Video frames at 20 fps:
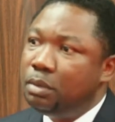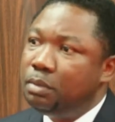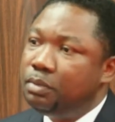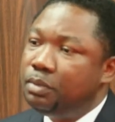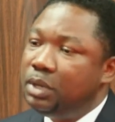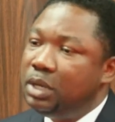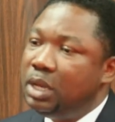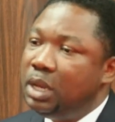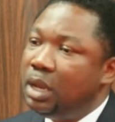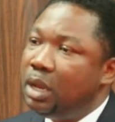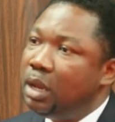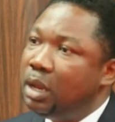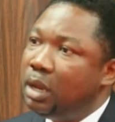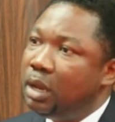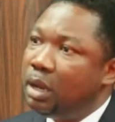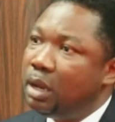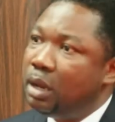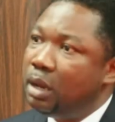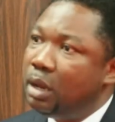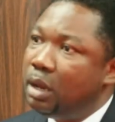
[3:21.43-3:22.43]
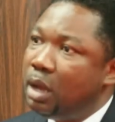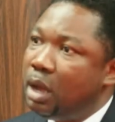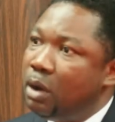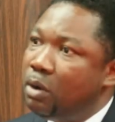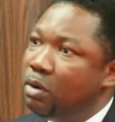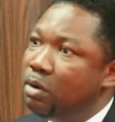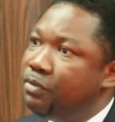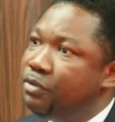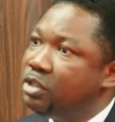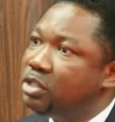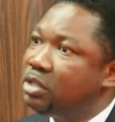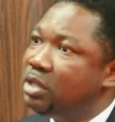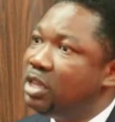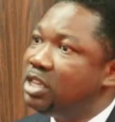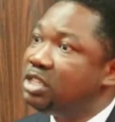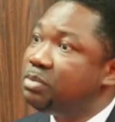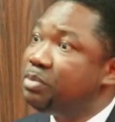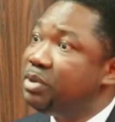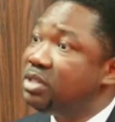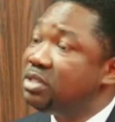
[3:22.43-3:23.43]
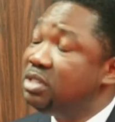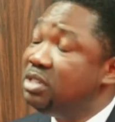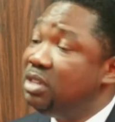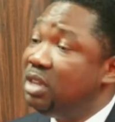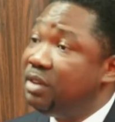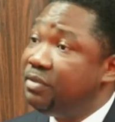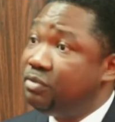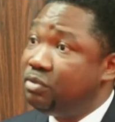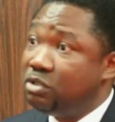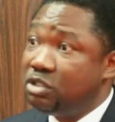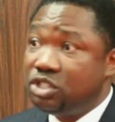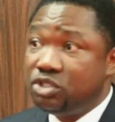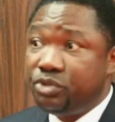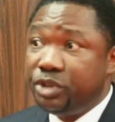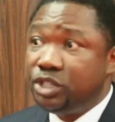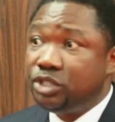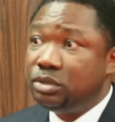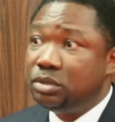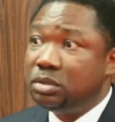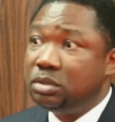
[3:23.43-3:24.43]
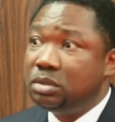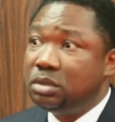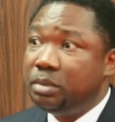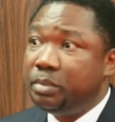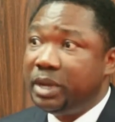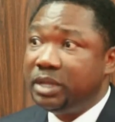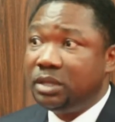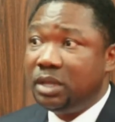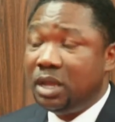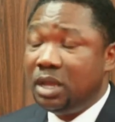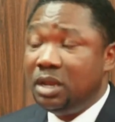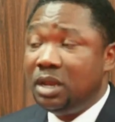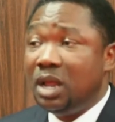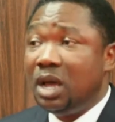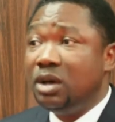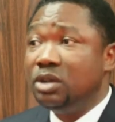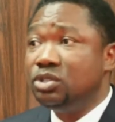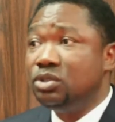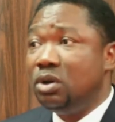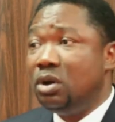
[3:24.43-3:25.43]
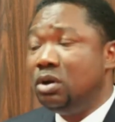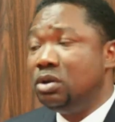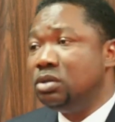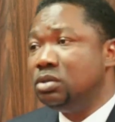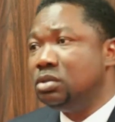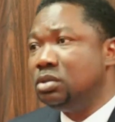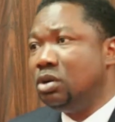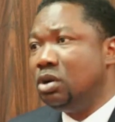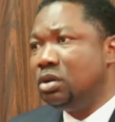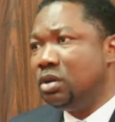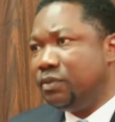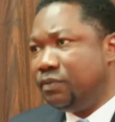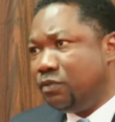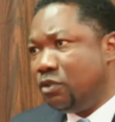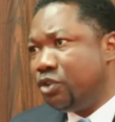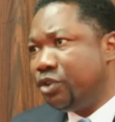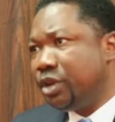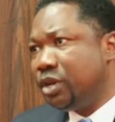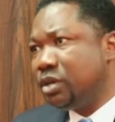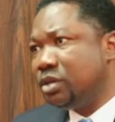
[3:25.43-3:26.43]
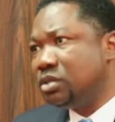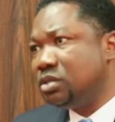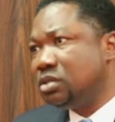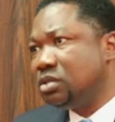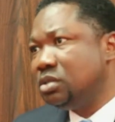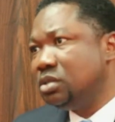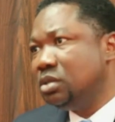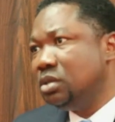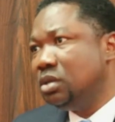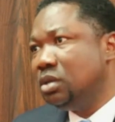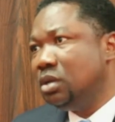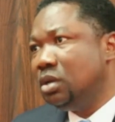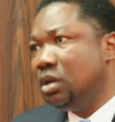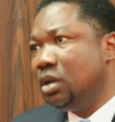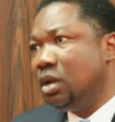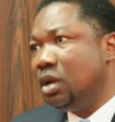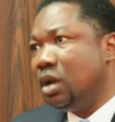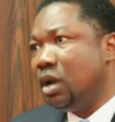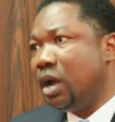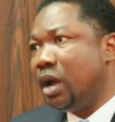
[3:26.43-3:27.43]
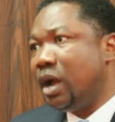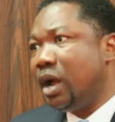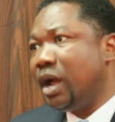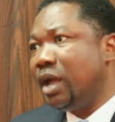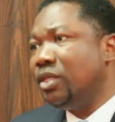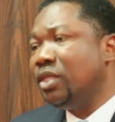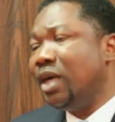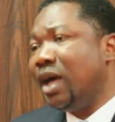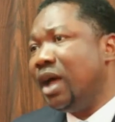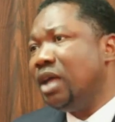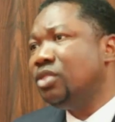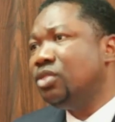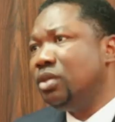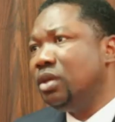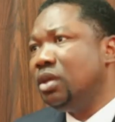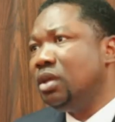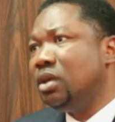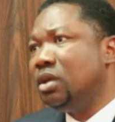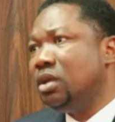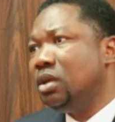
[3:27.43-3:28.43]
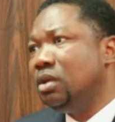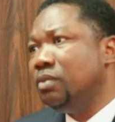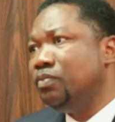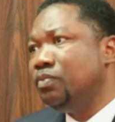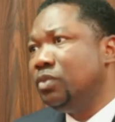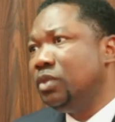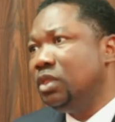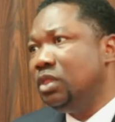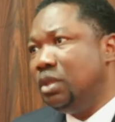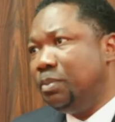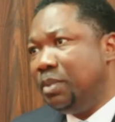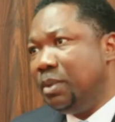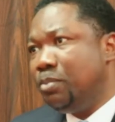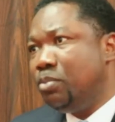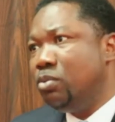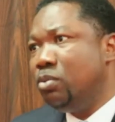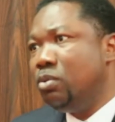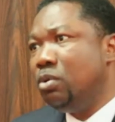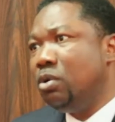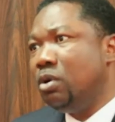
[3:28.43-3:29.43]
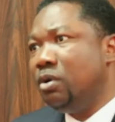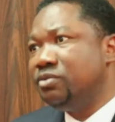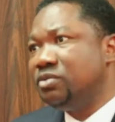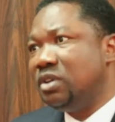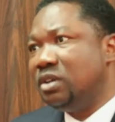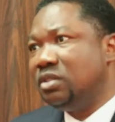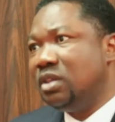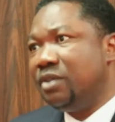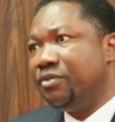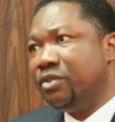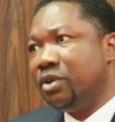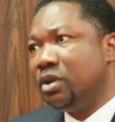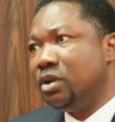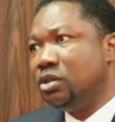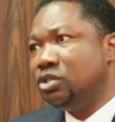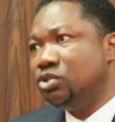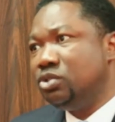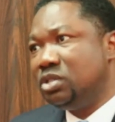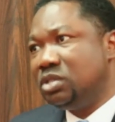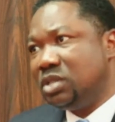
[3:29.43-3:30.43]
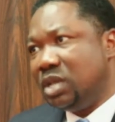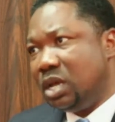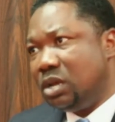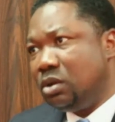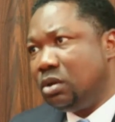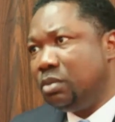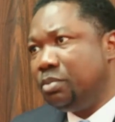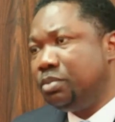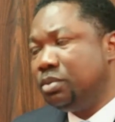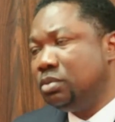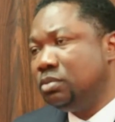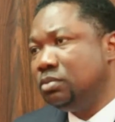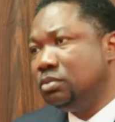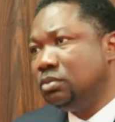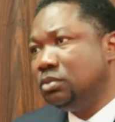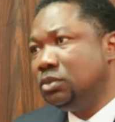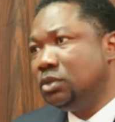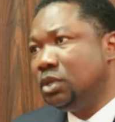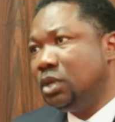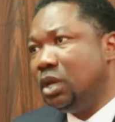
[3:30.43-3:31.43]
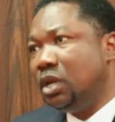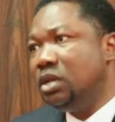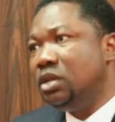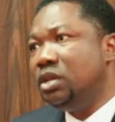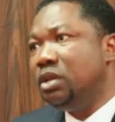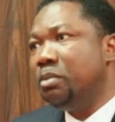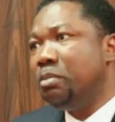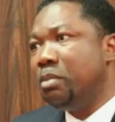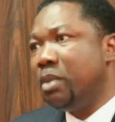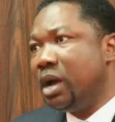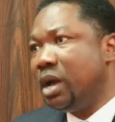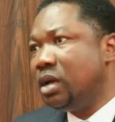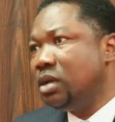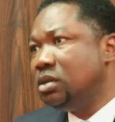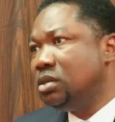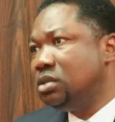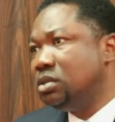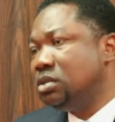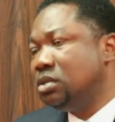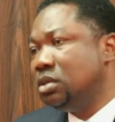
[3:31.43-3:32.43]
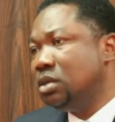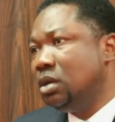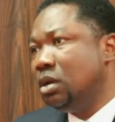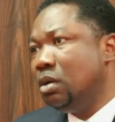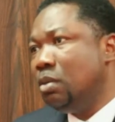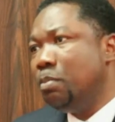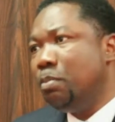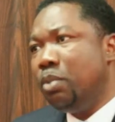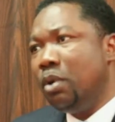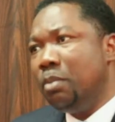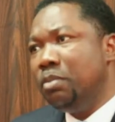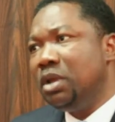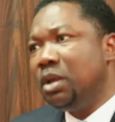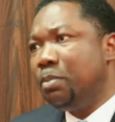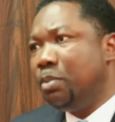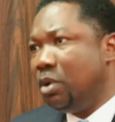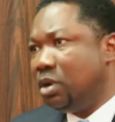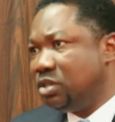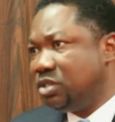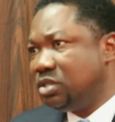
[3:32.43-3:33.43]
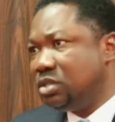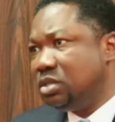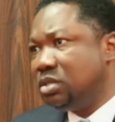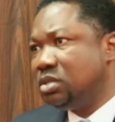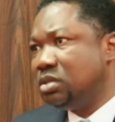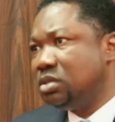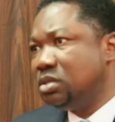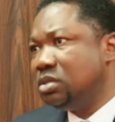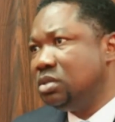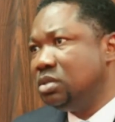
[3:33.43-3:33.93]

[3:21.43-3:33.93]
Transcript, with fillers: the are obviously expressing their frustration by taking it out on, on the foreigners. I, I think the people of South Africa should stand up and demand public policies